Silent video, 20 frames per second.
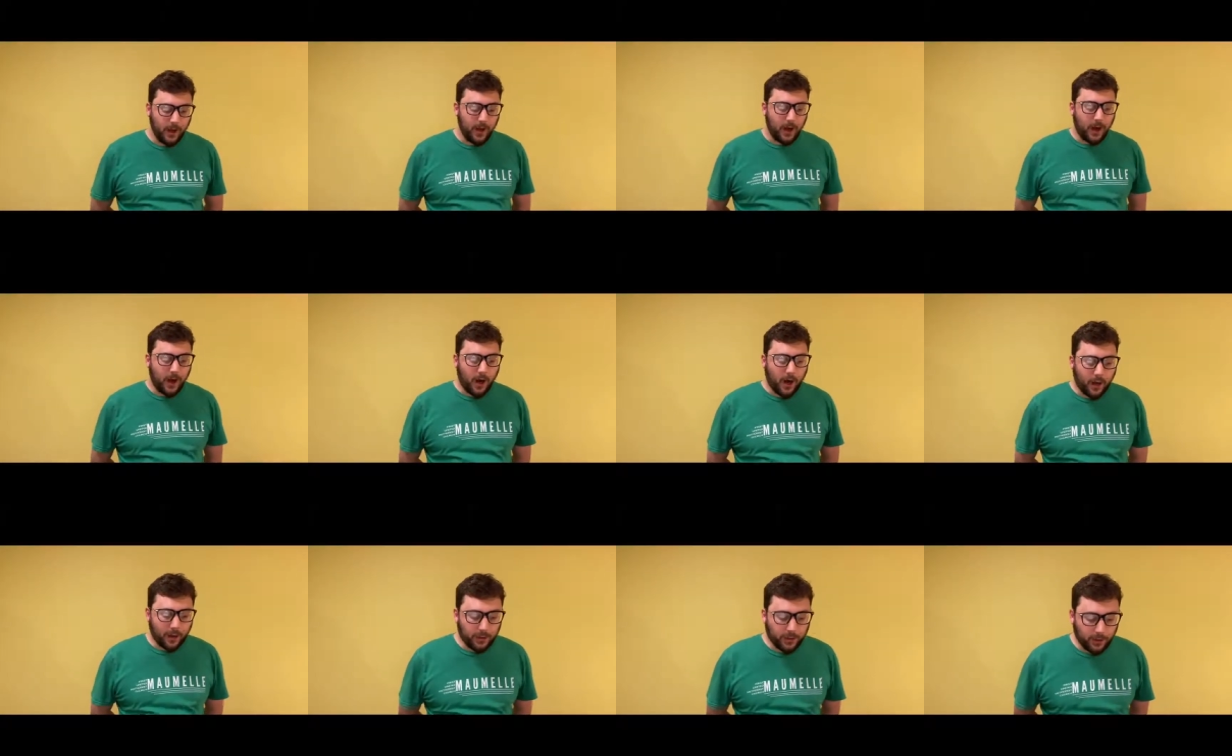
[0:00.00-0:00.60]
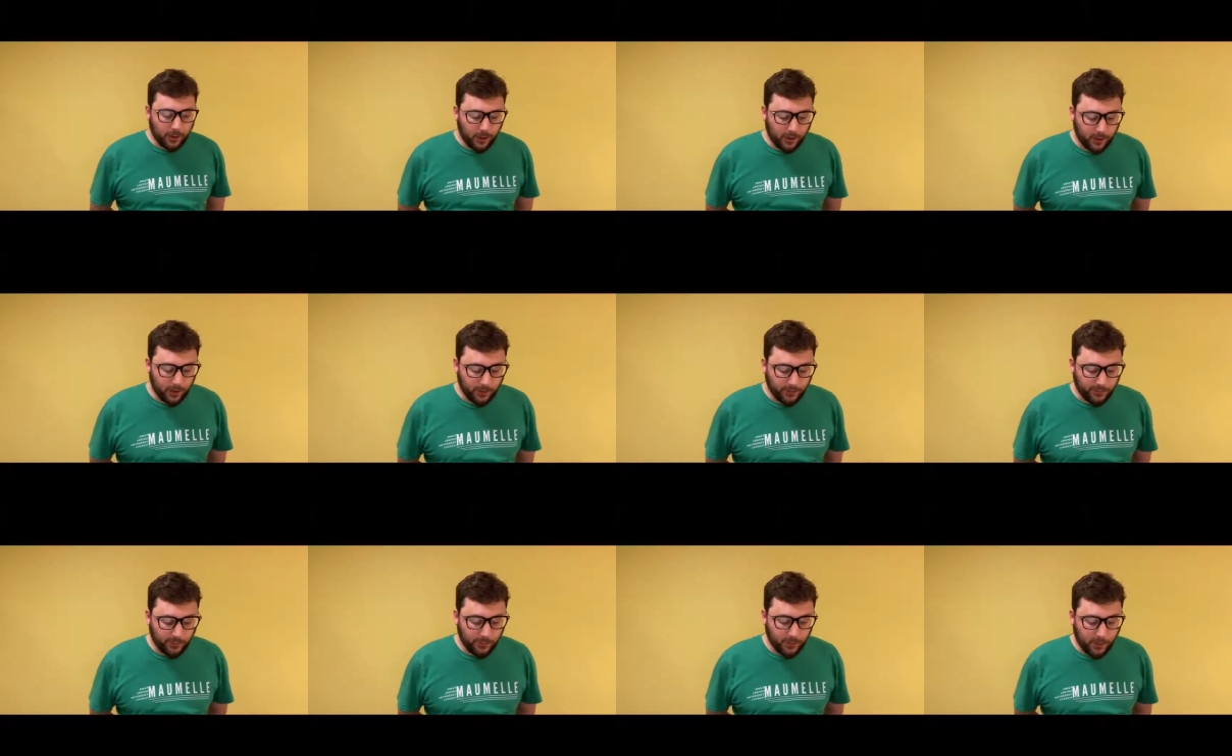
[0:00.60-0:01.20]
Honor her
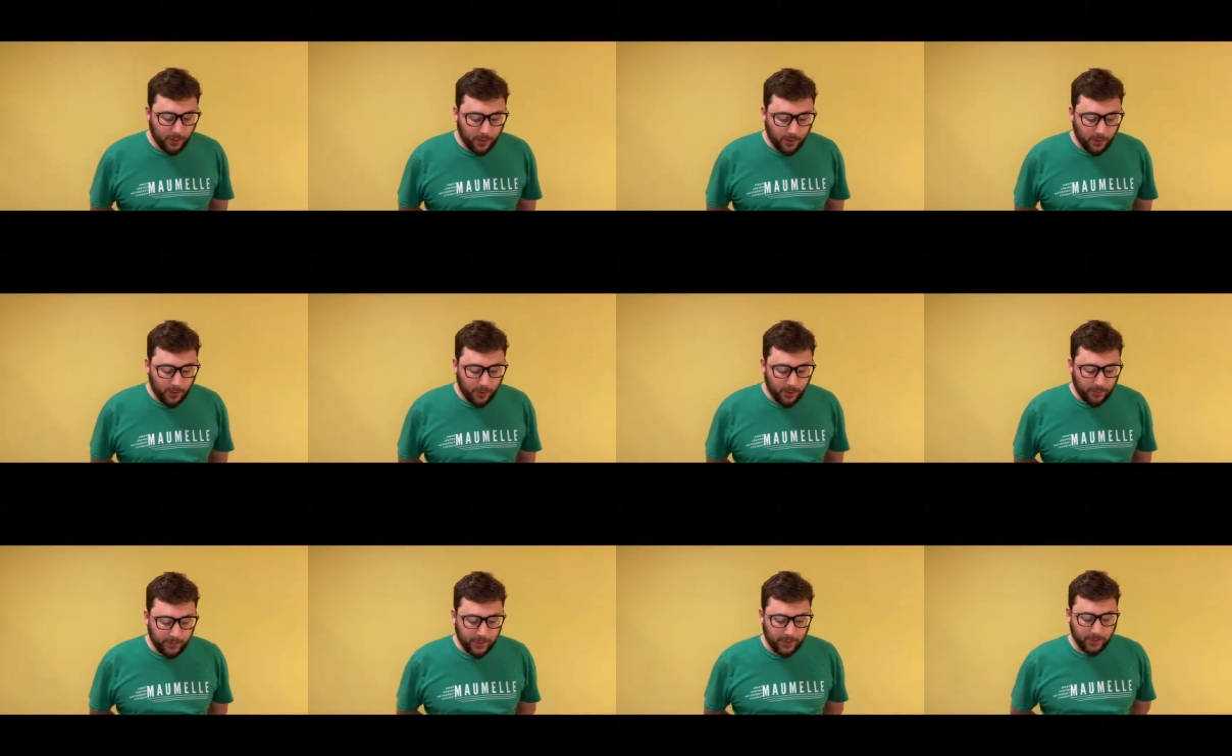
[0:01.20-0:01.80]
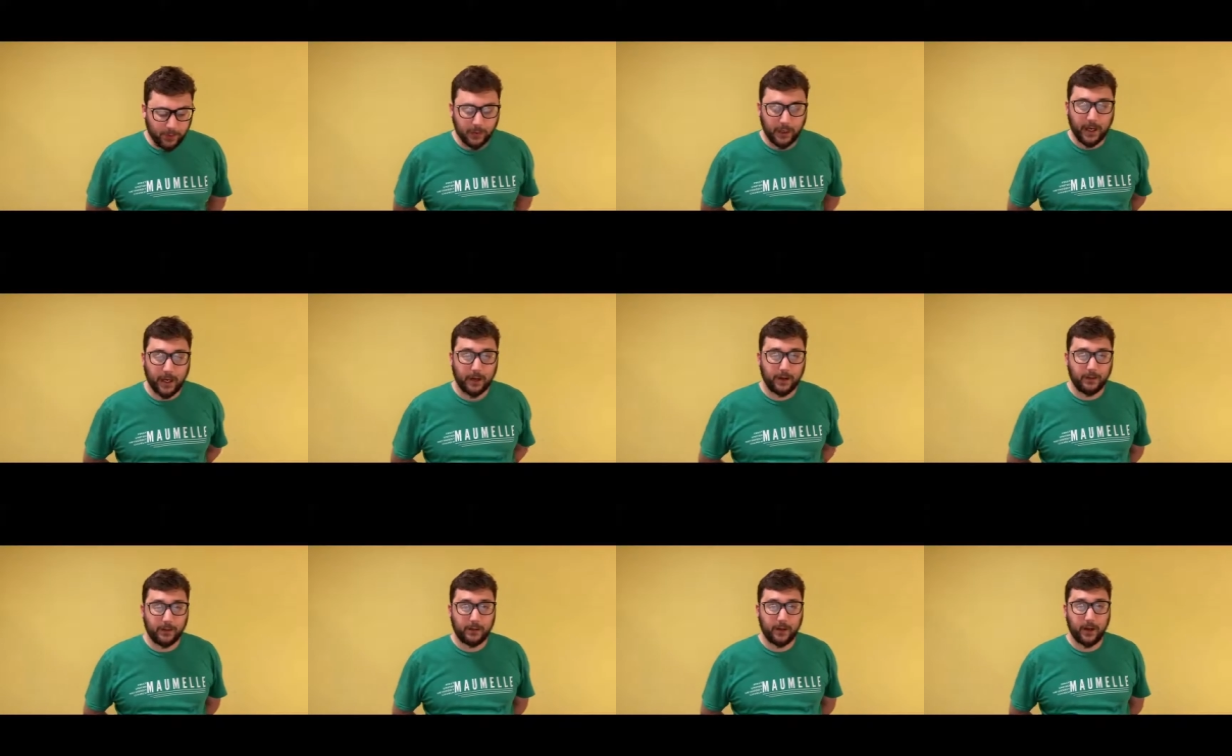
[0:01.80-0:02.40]
for all that her
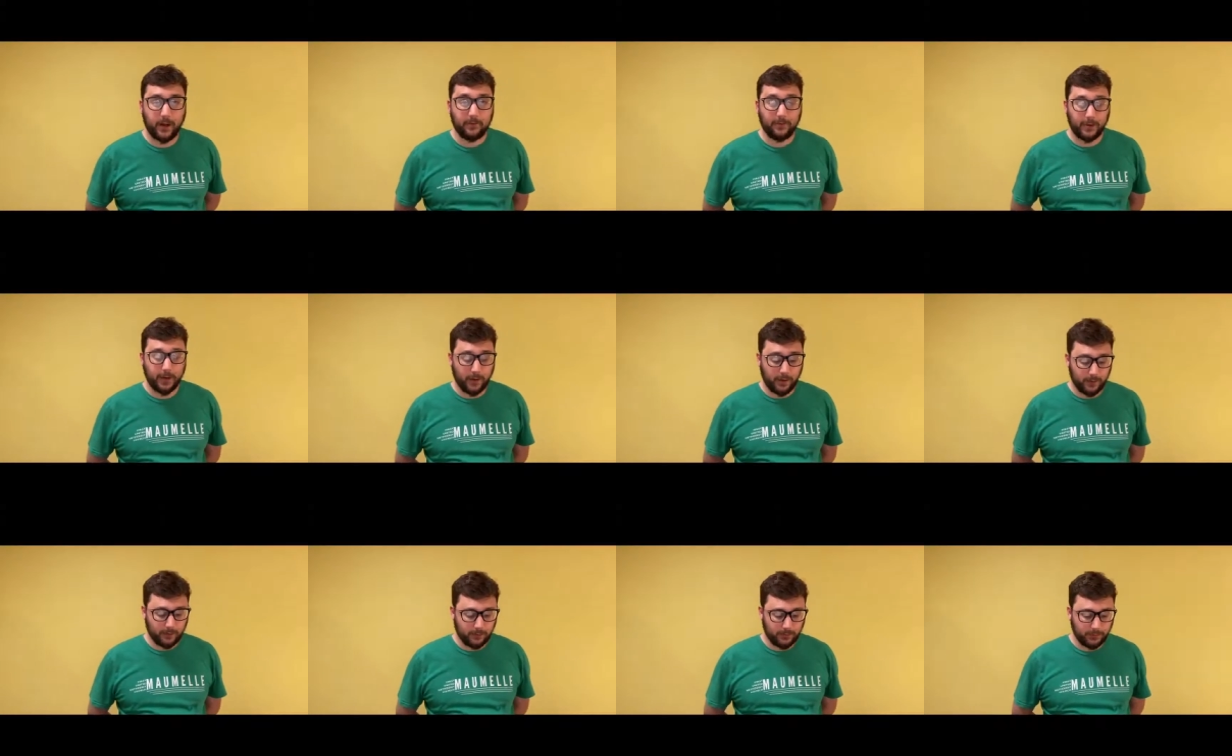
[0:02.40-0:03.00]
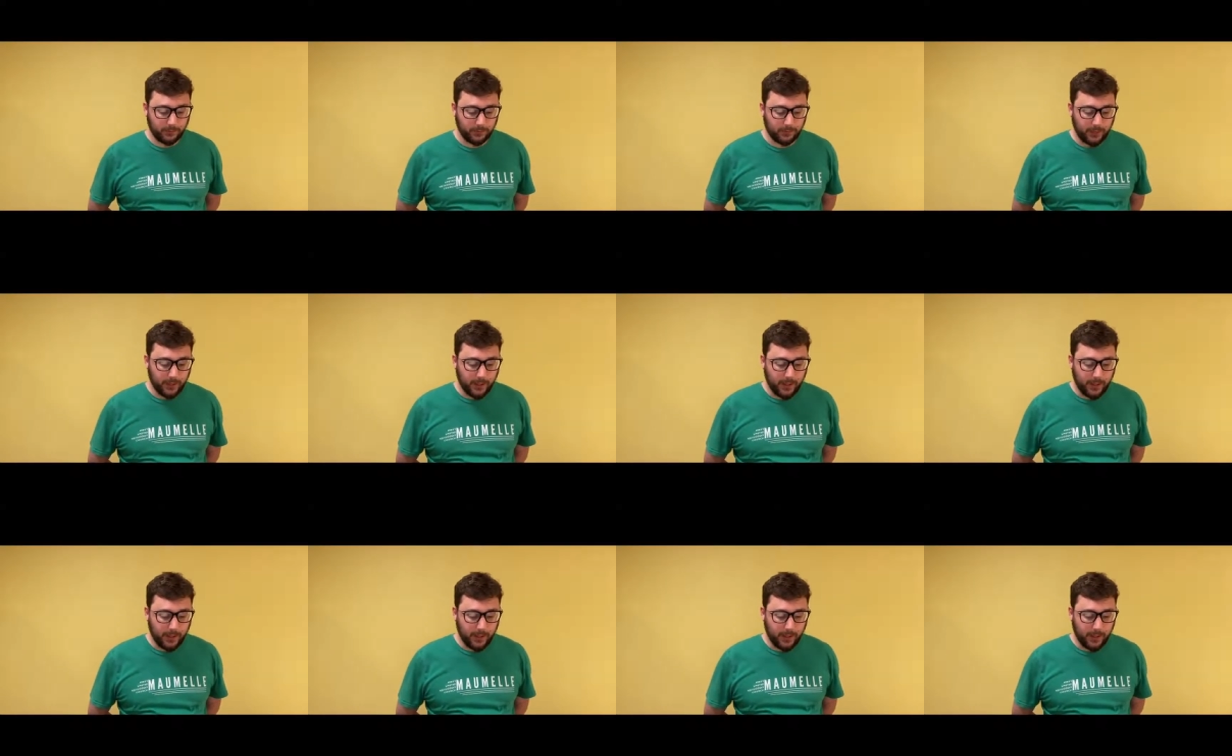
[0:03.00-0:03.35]
hands have done,